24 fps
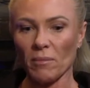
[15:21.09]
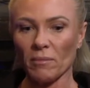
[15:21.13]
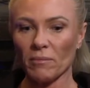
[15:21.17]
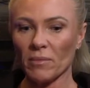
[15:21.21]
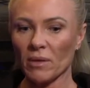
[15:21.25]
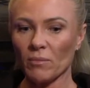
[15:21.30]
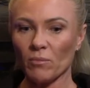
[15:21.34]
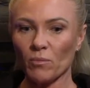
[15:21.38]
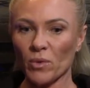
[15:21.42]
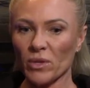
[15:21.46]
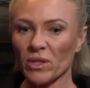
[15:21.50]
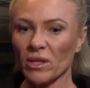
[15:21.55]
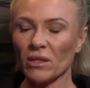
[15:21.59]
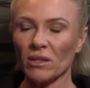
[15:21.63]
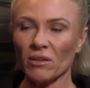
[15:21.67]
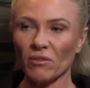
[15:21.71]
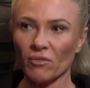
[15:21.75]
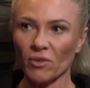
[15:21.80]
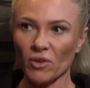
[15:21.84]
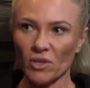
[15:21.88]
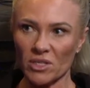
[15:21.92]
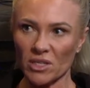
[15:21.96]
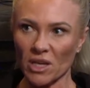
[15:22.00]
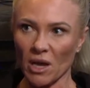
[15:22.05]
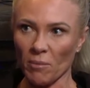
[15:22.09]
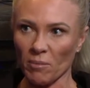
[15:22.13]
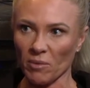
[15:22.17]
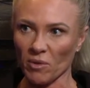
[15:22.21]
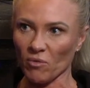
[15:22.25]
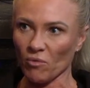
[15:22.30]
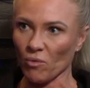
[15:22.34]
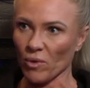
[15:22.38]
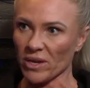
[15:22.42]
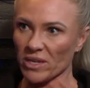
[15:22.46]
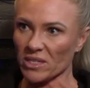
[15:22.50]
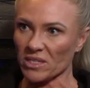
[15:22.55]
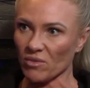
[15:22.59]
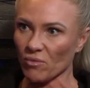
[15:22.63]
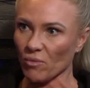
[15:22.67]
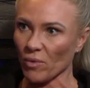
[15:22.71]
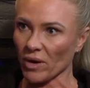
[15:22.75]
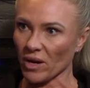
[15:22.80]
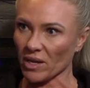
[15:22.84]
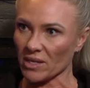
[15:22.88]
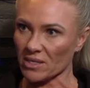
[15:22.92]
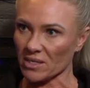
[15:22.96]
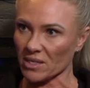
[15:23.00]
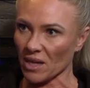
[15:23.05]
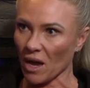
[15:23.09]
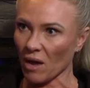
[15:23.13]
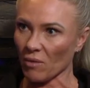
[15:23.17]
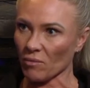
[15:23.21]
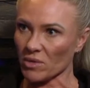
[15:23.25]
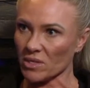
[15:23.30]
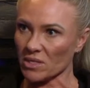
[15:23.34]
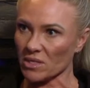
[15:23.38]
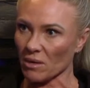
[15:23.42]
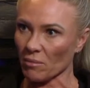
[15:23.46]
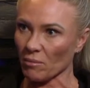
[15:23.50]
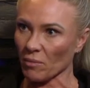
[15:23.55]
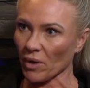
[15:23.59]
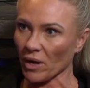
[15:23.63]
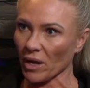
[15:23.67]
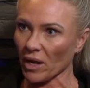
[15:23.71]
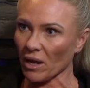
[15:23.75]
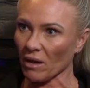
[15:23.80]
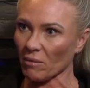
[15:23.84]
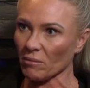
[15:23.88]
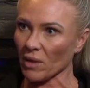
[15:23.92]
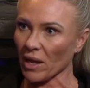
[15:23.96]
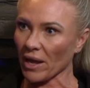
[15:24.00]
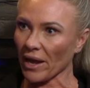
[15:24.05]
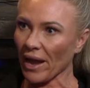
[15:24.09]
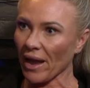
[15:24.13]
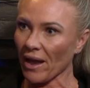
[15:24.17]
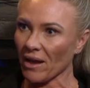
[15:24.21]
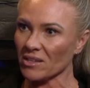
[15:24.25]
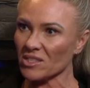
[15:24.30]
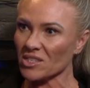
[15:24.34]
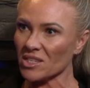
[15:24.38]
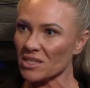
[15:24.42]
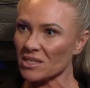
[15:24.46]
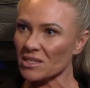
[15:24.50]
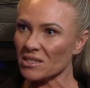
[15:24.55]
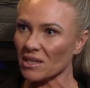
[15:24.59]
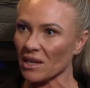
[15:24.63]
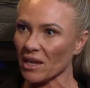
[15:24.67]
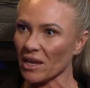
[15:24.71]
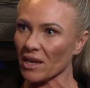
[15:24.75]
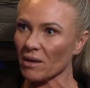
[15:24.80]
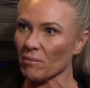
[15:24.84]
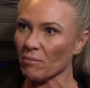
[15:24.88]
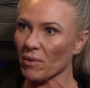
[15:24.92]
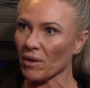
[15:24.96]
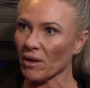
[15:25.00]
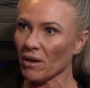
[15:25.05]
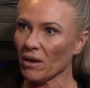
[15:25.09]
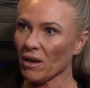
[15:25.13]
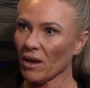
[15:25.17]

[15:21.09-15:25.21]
Within the first couple of weeks of when I start with somebody, I'm like, how's your sleep?